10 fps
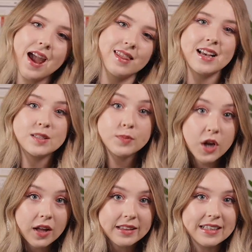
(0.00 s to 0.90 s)
And last but
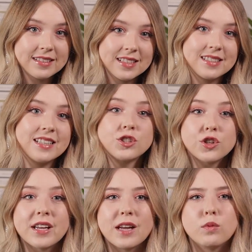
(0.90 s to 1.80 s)
not least,
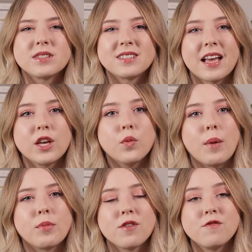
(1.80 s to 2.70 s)
DistroKid will set you
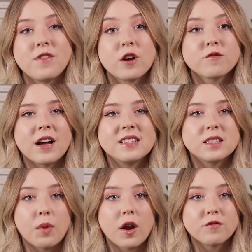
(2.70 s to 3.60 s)
up with a verified
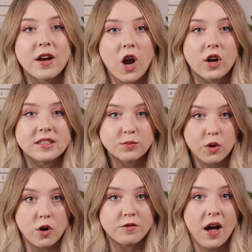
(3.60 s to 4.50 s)
Spotify artist
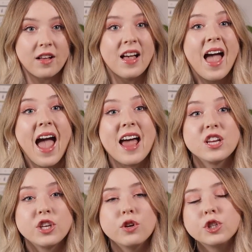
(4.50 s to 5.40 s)
profile and
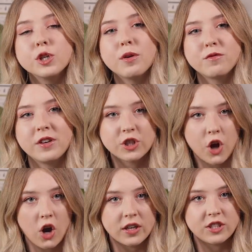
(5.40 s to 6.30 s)
a YouTube official
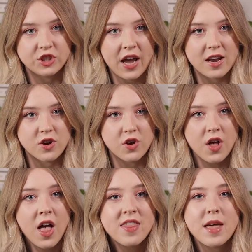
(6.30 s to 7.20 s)
artist channel.
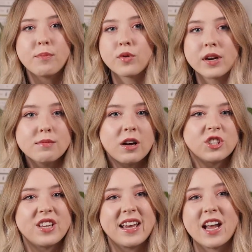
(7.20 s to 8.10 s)
They pretty
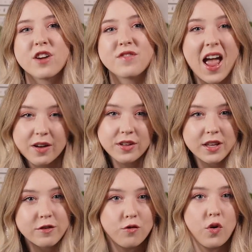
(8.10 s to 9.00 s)
much take care of
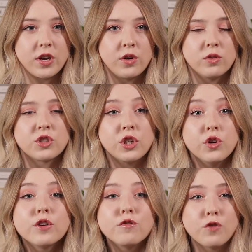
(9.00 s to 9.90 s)
everything for you so you
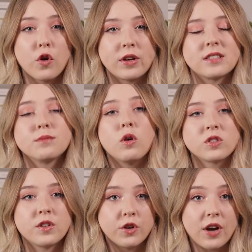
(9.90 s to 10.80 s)
can focus
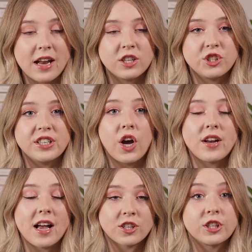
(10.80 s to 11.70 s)
most of your energy
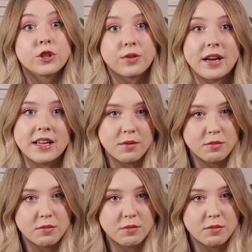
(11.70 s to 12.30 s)
on actually creating the